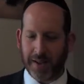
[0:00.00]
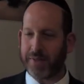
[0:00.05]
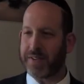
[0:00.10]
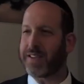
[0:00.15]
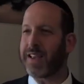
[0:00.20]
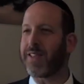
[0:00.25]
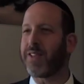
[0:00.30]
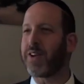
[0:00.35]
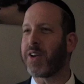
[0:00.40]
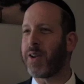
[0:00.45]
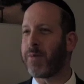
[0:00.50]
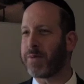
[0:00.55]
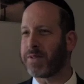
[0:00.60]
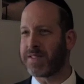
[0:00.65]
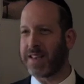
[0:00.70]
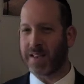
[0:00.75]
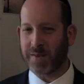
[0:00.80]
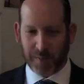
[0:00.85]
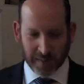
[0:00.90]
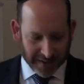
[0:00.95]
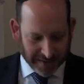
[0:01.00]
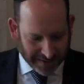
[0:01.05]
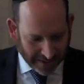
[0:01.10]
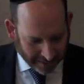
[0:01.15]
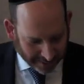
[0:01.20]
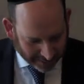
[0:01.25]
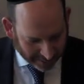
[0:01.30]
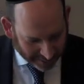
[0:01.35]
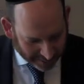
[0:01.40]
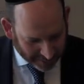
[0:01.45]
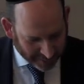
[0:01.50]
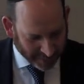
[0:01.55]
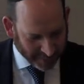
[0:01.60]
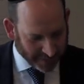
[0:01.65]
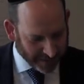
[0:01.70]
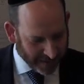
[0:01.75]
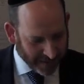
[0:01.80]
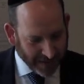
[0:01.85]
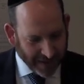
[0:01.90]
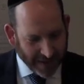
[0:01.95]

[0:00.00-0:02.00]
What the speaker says: If you take a look at number six, with this I'll conclude.